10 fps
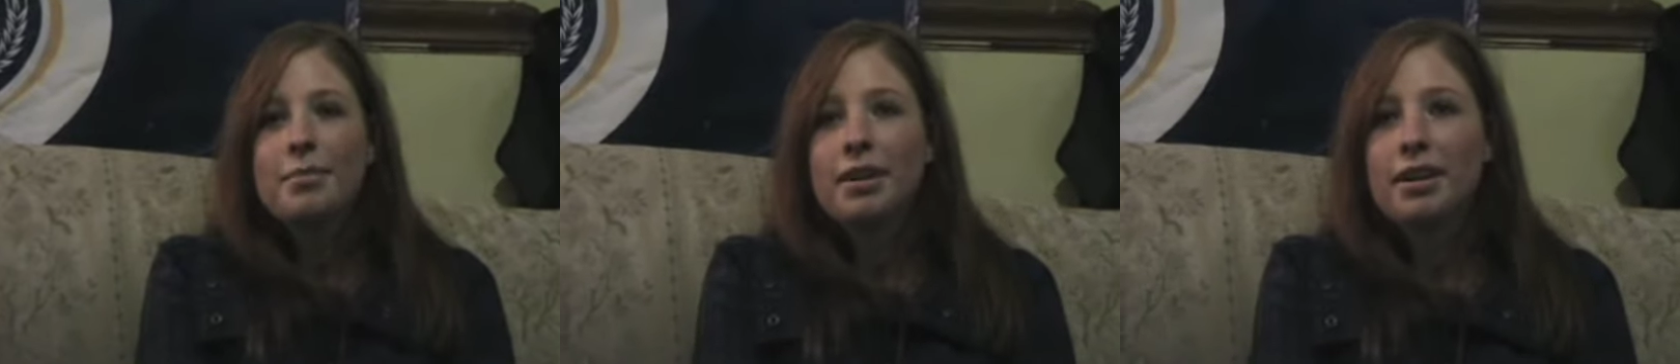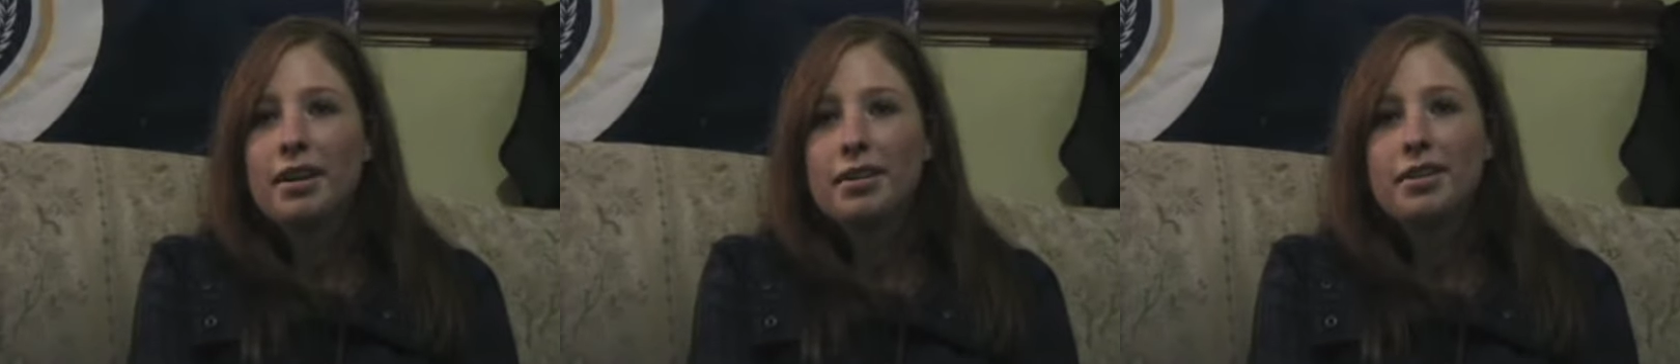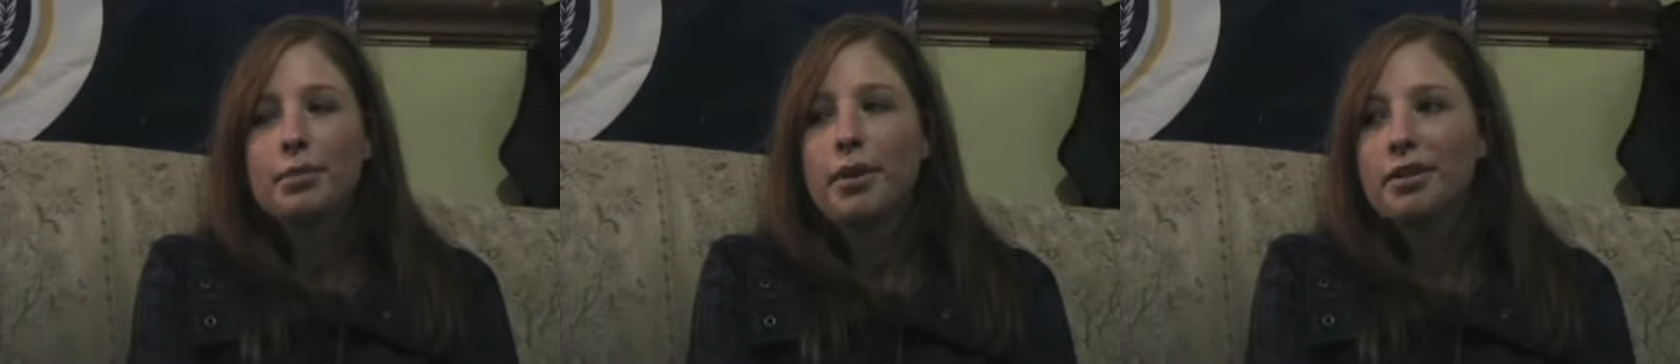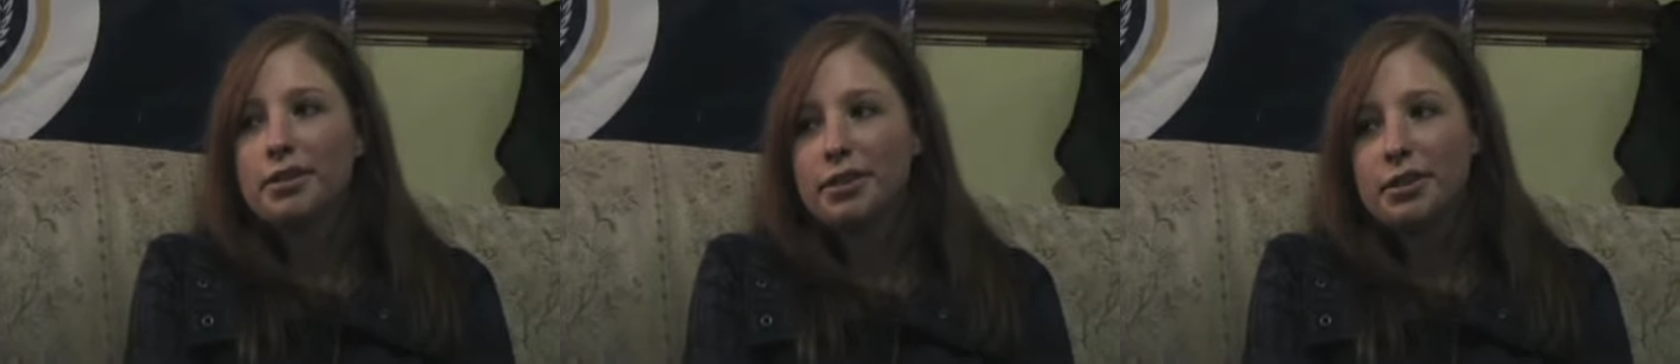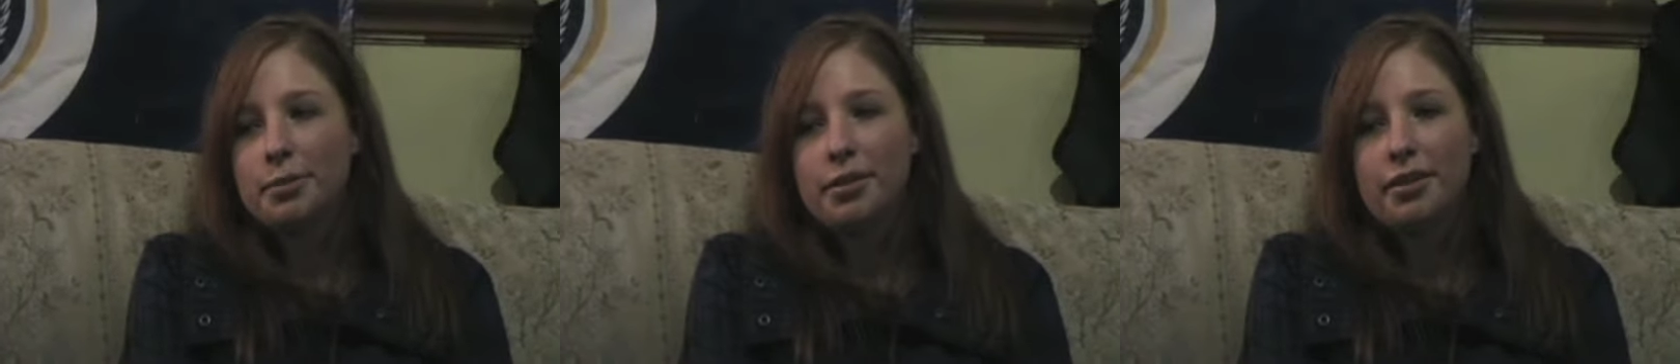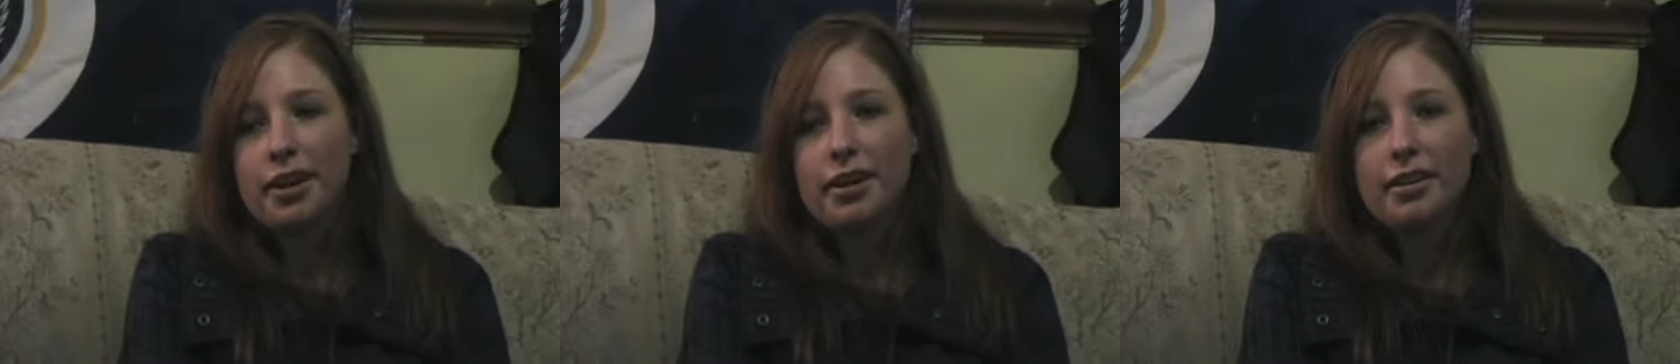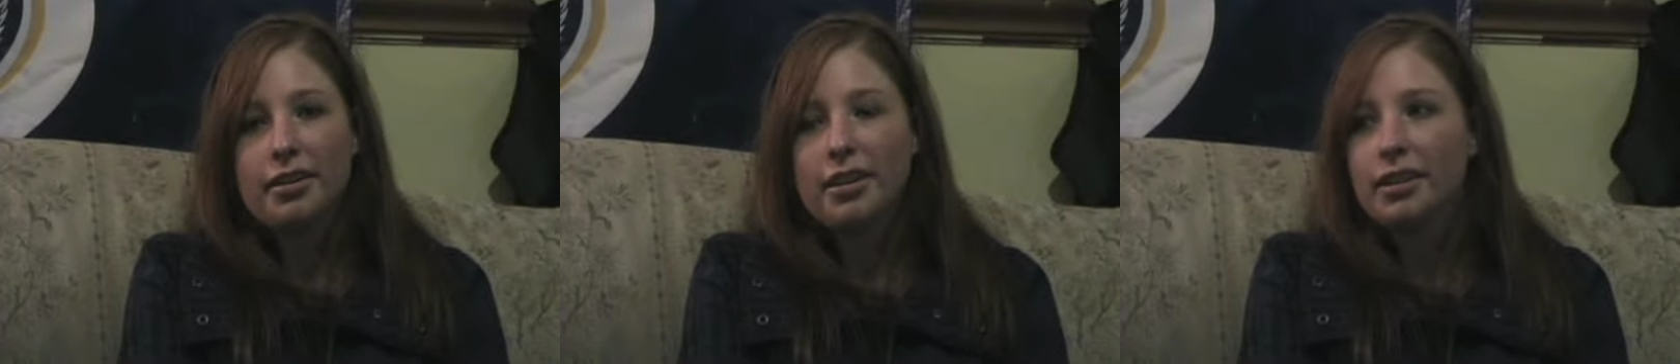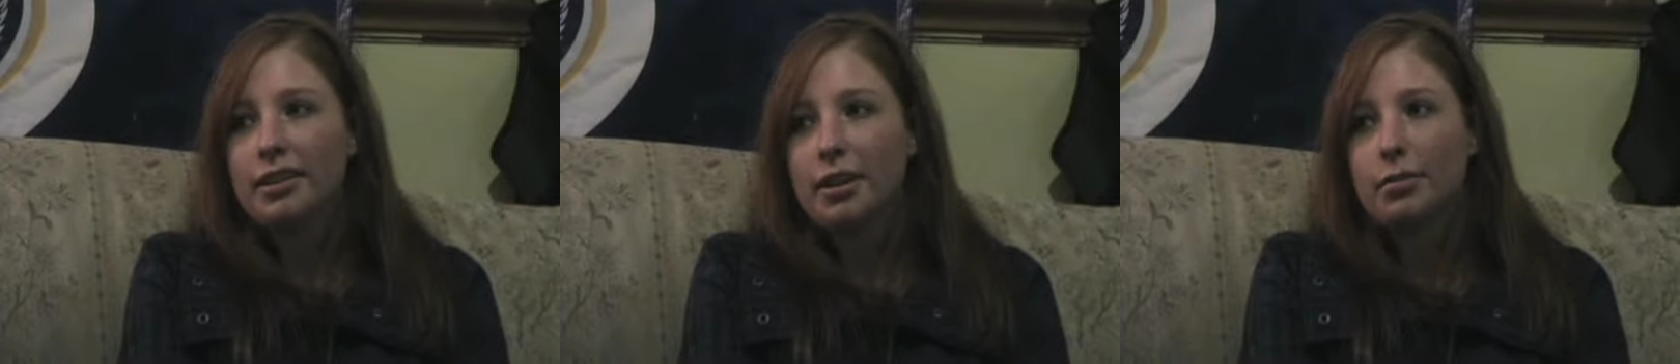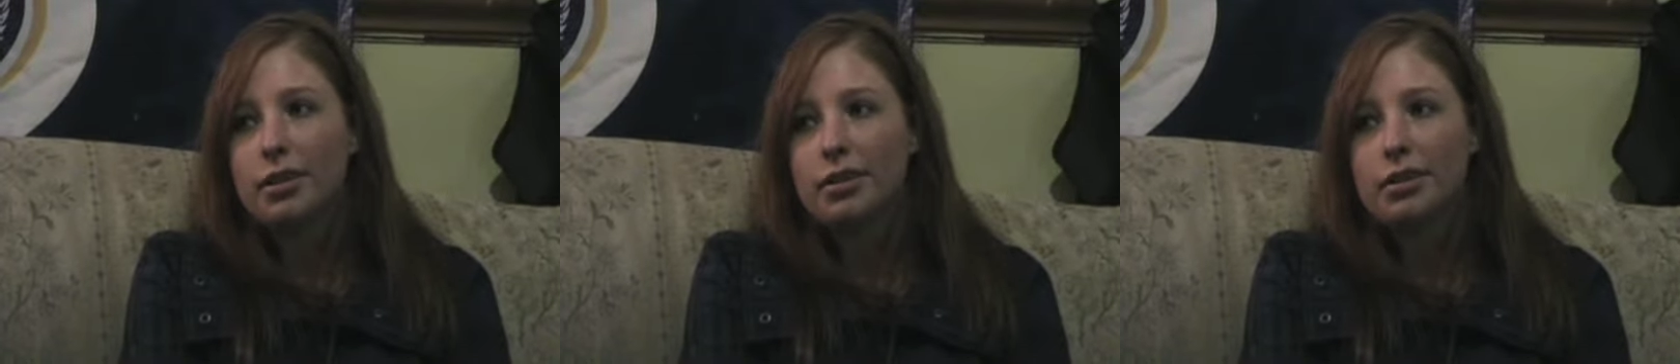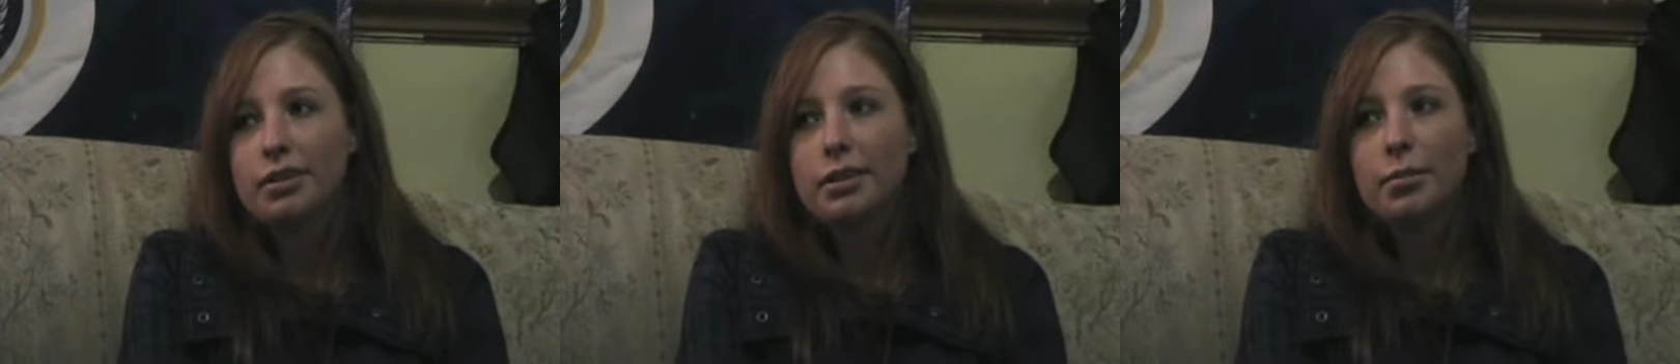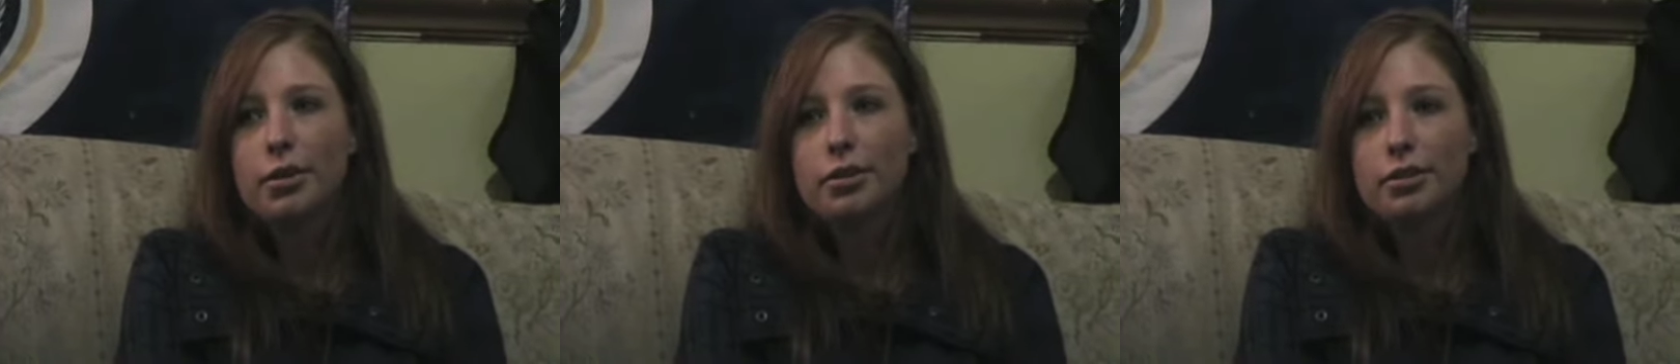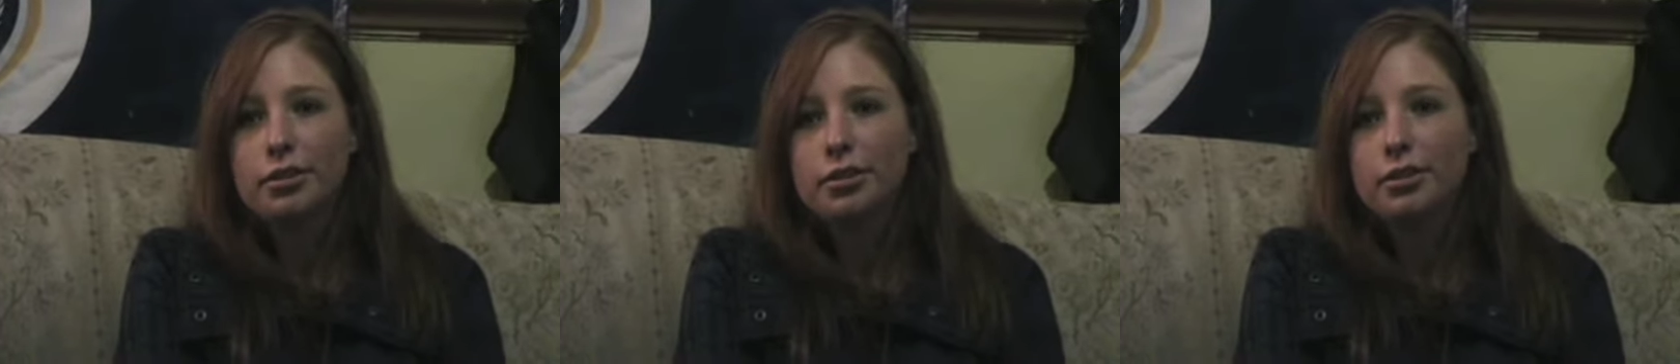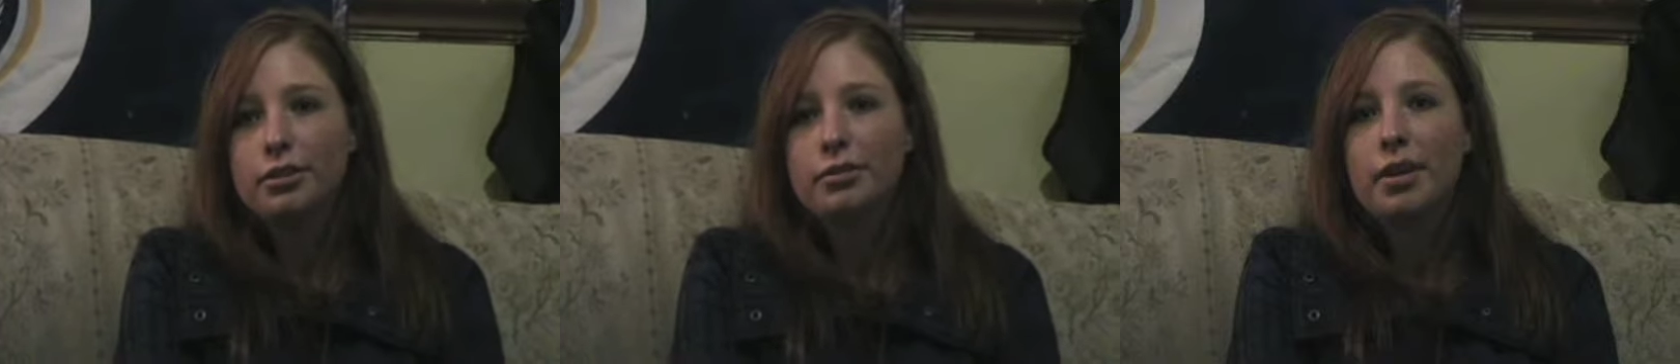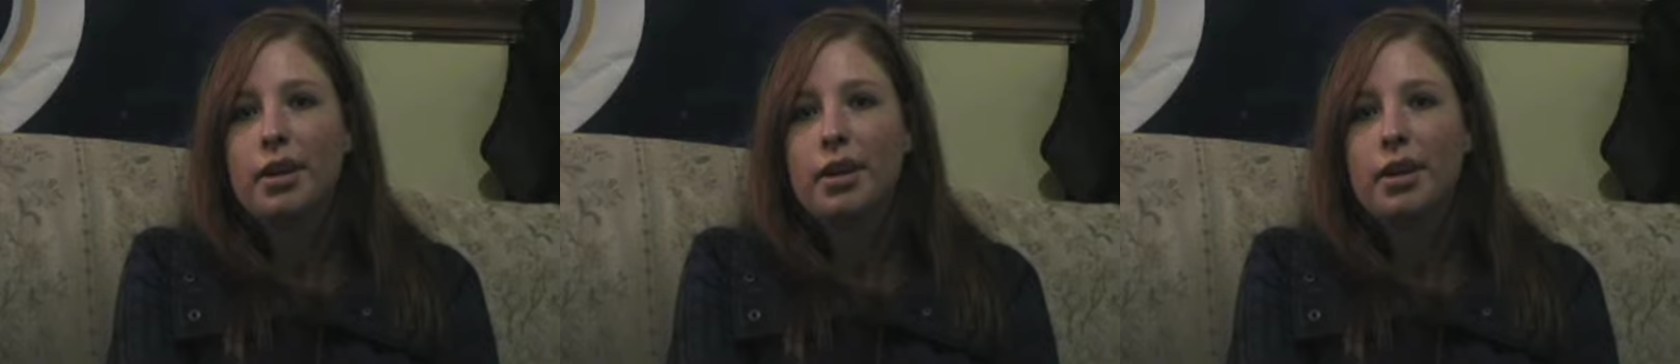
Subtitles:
because they're basically just portrayed as sex objects in commercials